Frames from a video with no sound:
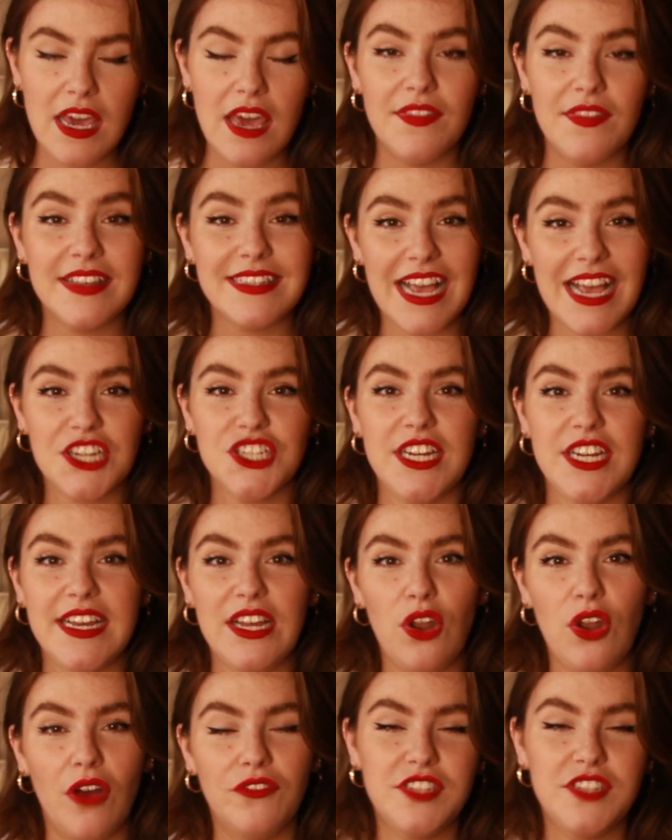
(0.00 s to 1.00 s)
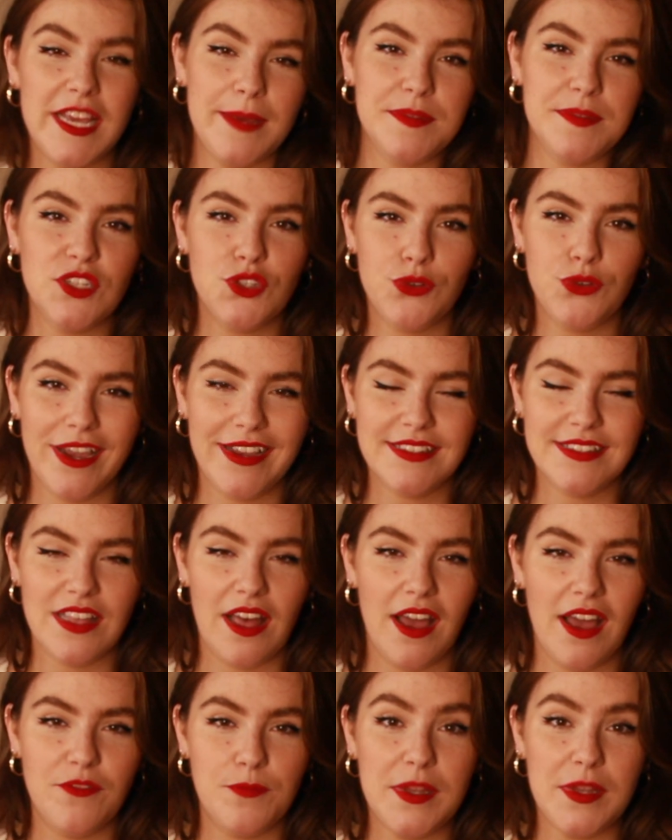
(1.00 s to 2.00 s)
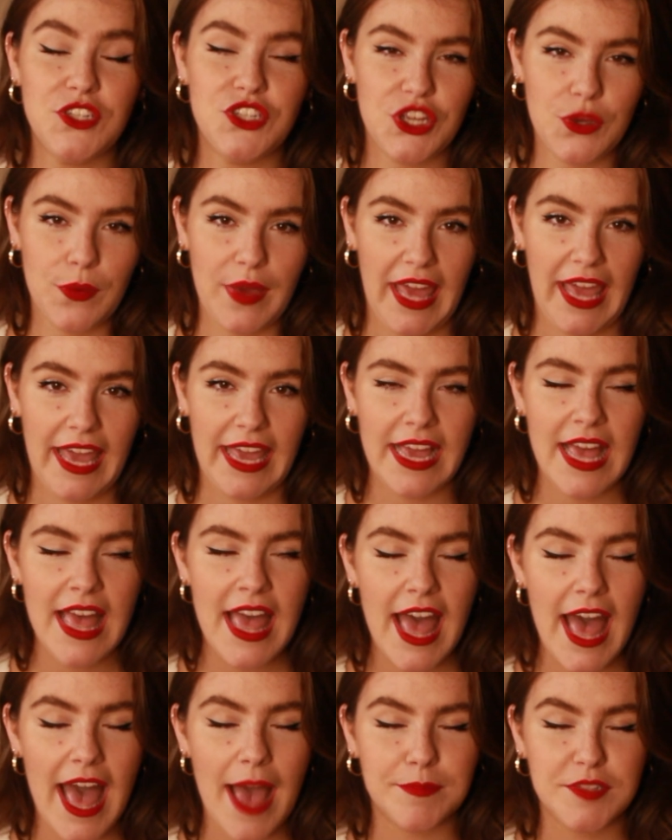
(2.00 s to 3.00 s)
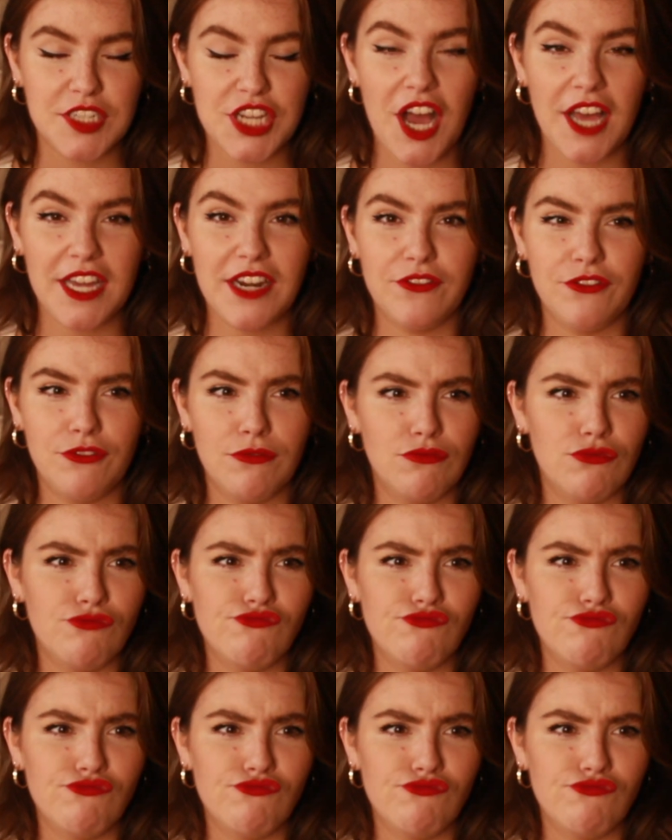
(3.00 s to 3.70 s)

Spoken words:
There's actually a lot of tips and tricks that I've been doing to kind of